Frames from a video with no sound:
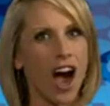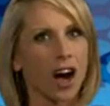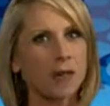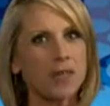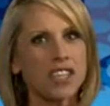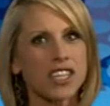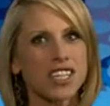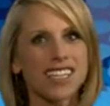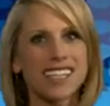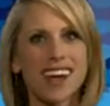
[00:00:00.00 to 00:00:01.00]
Our mission
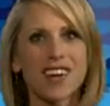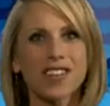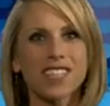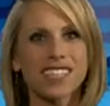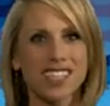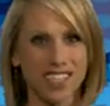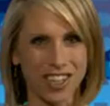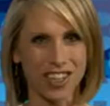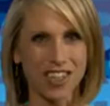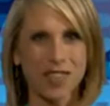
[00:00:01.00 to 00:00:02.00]
is not only to
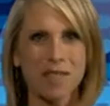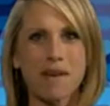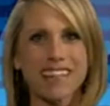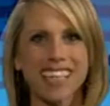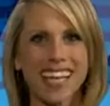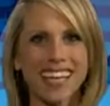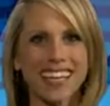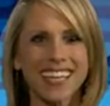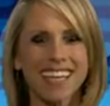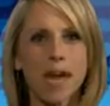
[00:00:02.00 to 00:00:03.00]
secure you the best
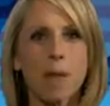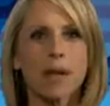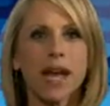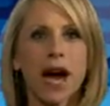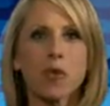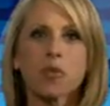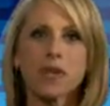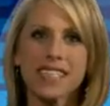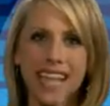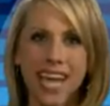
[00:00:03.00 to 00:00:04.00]
candidate, but help
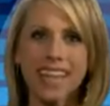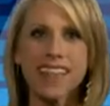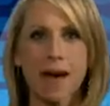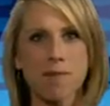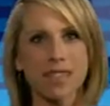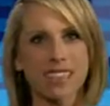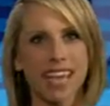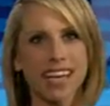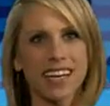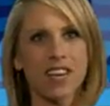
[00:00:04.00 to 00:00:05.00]
retain that best
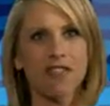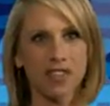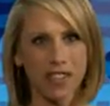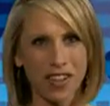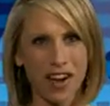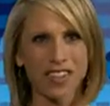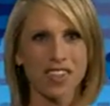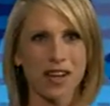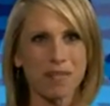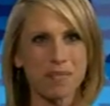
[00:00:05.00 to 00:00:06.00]
candidate for the long
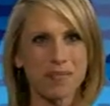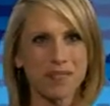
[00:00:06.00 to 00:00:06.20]
term.